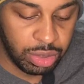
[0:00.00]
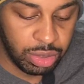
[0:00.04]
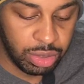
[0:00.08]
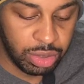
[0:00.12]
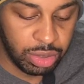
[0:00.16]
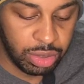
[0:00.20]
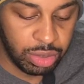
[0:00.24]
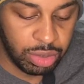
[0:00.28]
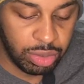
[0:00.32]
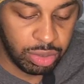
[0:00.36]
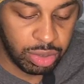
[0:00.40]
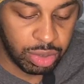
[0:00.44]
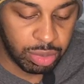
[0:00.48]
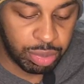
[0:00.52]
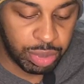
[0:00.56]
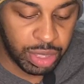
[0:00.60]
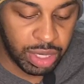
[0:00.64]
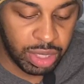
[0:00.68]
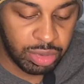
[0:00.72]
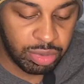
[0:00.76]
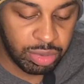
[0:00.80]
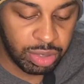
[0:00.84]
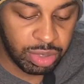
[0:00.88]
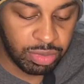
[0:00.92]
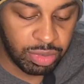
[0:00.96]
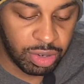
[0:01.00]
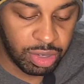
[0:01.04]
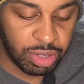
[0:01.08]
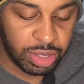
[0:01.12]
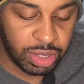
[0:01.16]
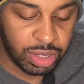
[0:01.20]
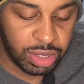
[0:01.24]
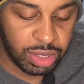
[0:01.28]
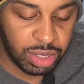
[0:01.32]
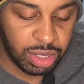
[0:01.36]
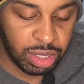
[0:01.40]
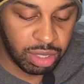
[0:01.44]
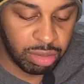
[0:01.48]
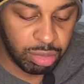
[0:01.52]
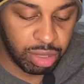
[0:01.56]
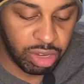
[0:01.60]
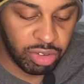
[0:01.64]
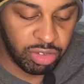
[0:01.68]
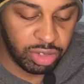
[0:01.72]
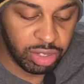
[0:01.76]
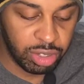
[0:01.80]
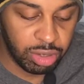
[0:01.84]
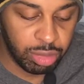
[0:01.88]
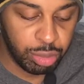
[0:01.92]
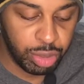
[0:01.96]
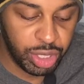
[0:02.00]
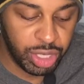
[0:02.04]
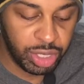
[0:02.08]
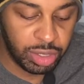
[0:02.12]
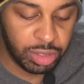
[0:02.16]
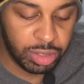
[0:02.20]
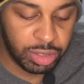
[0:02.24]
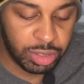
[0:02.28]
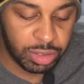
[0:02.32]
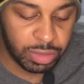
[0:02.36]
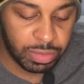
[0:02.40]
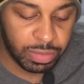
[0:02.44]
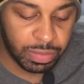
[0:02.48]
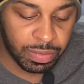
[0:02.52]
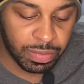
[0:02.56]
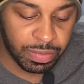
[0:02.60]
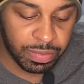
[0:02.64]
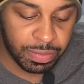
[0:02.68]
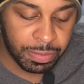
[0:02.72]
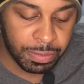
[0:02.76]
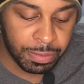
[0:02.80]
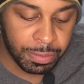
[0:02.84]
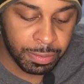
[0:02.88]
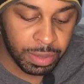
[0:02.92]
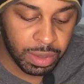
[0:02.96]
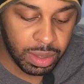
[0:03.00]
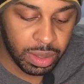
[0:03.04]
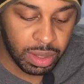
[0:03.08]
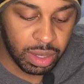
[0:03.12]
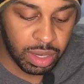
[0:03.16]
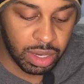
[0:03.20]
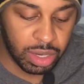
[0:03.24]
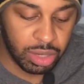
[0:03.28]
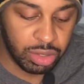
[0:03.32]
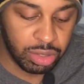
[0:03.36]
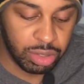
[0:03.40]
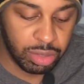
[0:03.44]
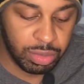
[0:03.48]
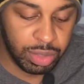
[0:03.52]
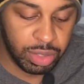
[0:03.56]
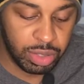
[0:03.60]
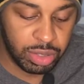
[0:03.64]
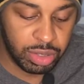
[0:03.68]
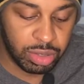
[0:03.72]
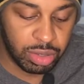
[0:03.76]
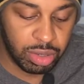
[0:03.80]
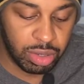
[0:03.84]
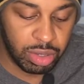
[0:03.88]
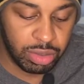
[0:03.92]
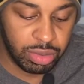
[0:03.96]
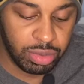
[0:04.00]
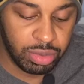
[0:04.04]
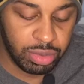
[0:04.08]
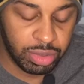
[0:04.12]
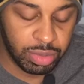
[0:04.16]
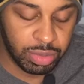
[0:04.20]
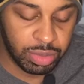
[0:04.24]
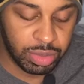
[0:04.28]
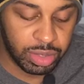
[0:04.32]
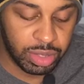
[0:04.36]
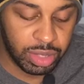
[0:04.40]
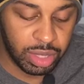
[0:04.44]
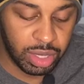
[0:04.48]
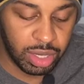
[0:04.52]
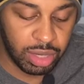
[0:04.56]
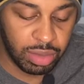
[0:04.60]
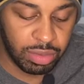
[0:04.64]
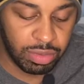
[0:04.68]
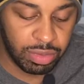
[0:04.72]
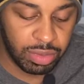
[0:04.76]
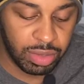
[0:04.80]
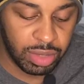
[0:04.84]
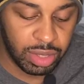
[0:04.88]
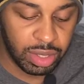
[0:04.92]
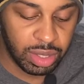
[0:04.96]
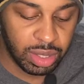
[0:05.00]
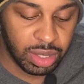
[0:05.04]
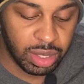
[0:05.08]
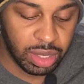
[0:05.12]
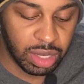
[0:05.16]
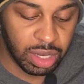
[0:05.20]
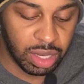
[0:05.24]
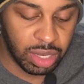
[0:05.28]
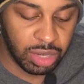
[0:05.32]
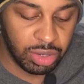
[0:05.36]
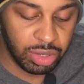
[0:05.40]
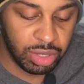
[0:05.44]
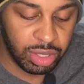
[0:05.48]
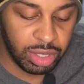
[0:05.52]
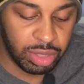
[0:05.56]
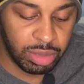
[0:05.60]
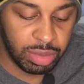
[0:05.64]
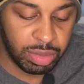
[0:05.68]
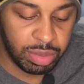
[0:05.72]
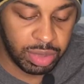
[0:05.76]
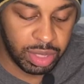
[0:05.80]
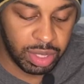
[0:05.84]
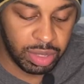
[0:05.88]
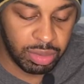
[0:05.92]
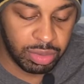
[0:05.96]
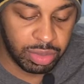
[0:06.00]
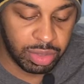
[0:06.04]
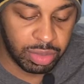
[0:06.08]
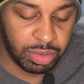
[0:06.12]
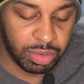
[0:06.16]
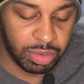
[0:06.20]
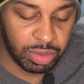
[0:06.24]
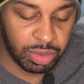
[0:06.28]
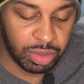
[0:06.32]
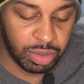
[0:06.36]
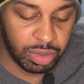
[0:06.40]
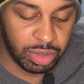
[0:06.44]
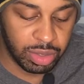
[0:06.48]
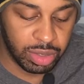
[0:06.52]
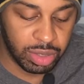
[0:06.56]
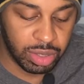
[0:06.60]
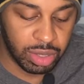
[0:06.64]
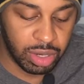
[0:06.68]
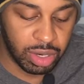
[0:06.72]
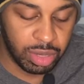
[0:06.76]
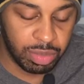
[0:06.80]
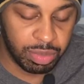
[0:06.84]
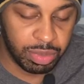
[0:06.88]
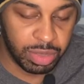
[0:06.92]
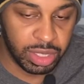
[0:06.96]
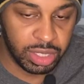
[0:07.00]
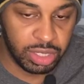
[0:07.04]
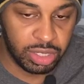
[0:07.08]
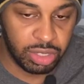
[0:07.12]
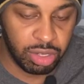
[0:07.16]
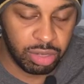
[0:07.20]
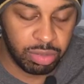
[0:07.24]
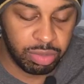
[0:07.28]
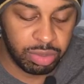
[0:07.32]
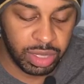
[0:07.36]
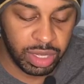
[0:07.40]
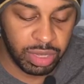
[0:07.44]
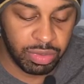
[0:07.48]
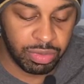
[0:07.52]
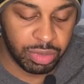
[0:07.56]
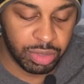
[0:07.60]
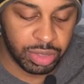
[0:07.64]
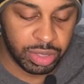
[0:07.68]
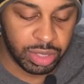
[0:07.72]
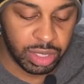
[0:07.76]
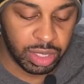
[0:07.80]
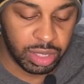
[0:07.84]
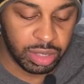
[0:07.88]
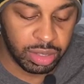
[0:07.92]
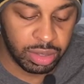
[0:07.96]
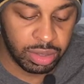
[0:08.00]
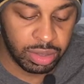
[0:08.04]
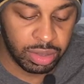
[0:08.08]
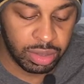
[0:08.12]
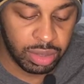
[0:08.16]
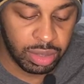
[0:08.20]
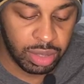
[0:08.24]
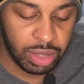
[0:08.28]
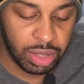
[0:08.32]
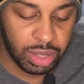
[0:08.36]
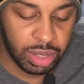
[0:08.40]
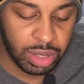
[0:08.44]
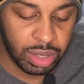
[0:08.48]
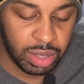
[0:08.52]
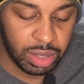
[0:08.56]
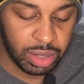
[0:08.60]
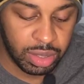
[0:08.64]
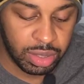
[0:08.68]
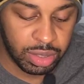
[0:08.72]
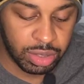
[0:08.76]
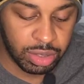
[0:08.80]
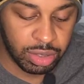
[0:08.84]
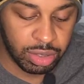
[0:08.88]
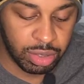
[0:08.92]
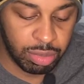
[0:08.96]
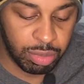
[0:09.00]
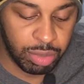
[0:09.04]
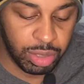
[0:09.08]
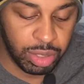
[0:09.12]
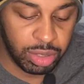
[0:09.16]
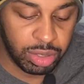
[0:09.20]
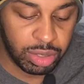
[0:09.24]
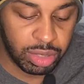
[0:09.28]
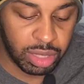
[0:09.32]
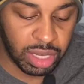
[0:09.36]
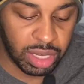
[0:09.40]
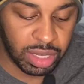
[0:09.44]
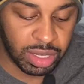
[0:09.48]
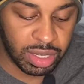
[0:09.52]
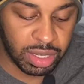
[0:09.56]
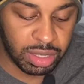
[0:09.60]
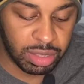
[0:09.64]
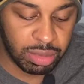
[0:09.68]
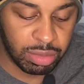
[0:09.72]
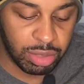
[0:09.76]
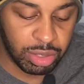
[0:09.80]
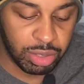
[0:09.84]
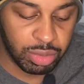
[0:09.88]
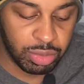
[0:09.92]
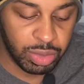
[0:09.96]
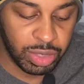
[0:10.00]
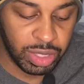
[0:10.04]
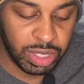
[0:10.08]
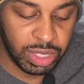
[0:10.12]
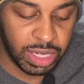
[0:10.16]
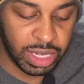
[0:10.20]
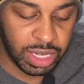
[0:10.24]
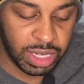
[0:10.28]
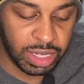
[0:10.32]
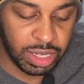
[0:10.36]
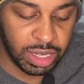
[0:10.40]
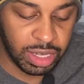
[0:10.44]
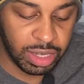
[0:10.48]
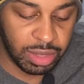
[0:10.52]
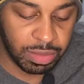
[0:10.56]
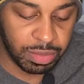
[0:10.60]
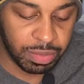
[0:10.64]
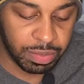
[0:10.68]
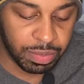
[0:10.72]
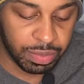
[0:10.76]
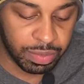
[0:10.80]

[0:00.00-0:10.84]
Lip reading: New England Patriots versus the Buffalo Bills. I know the Bills are going through some stuff. I know they're going to be playing with their heart, but they're still playing for something. So I got the Bills winning that game.